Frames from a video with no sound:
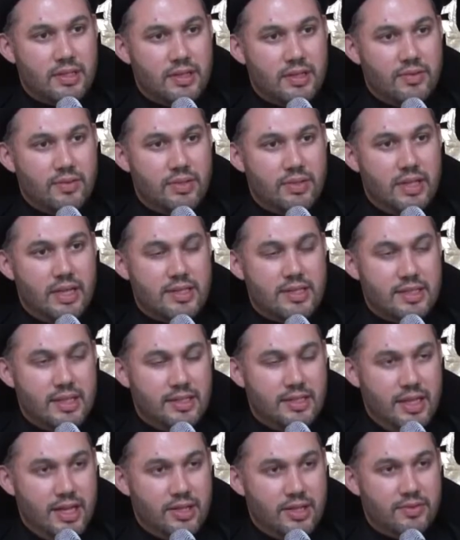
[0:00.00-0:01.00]
for the
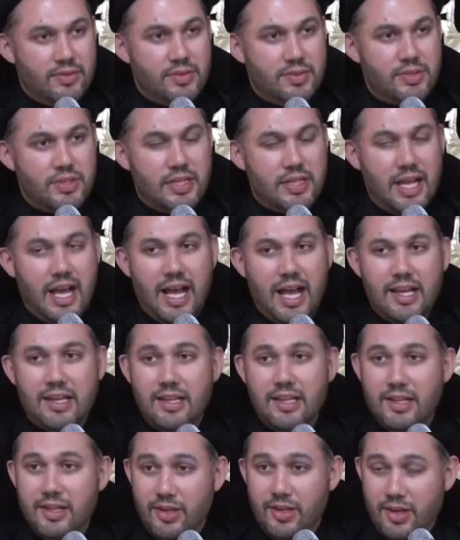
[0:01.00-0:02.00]
Azadar of Hussein, Ahl
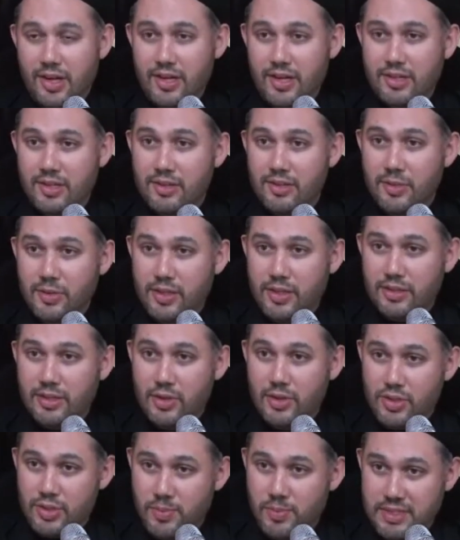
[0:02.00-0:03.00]
Iraq, look at their
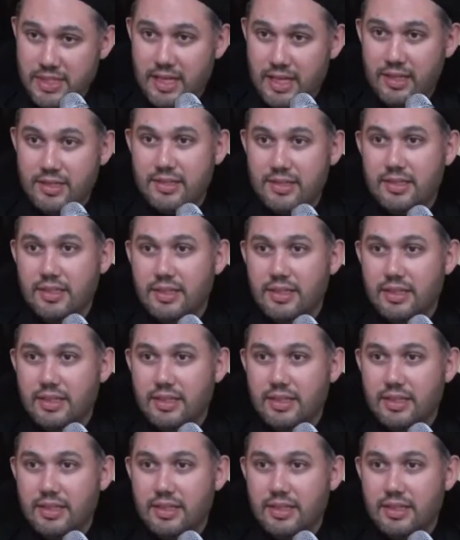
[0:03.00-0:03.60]
hospitality.